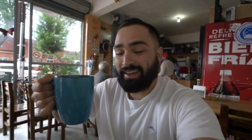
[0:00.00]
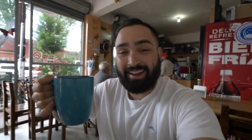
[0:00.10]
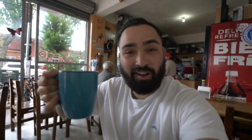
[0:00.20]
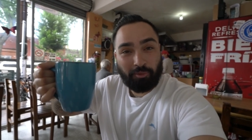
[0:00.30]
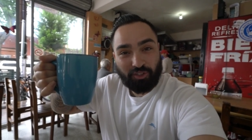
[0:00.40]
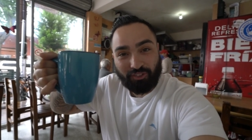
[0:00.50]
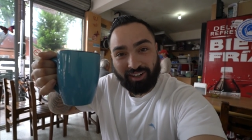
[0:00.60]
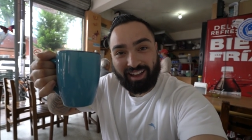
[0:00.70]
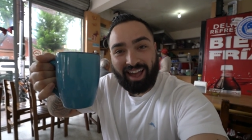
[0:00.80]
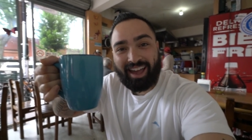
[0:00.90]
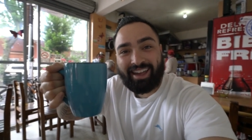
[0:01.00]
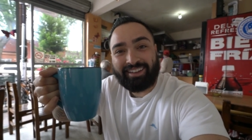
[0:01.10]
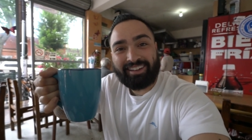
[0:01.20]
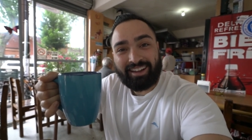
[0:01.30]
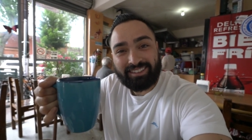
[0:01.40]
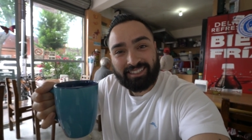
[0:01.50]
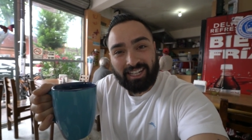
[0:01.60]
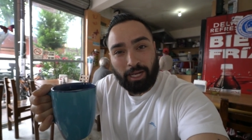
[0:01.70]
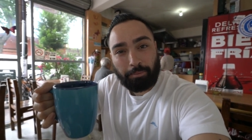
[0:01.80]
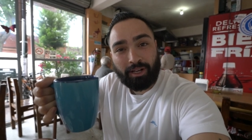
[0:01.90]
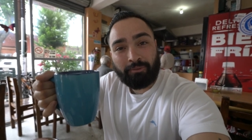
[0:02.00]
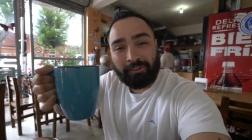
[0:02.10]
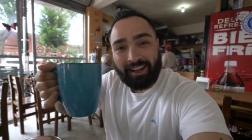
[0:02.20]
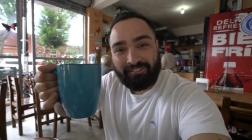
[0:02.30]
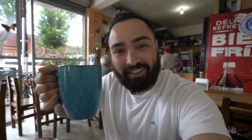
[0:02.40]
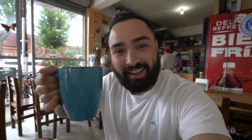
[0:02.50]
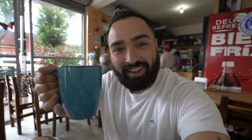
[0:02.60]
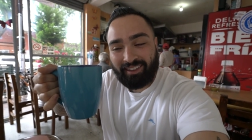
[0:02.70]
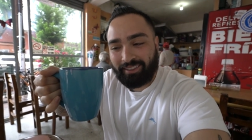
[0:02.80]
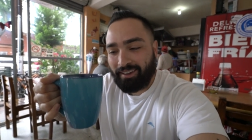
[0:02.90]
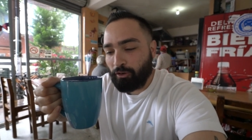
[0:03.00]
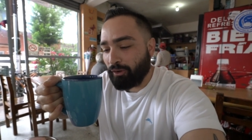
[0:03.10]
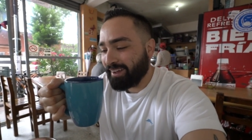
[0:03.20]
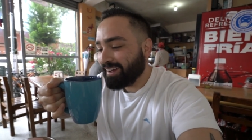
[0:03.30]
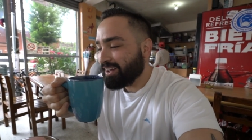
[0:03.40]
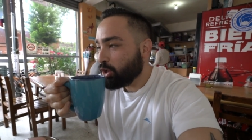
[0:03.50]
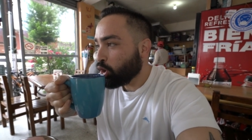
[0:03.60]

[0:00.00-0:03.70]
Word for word: And I almost forgot, a nice cup of café de olla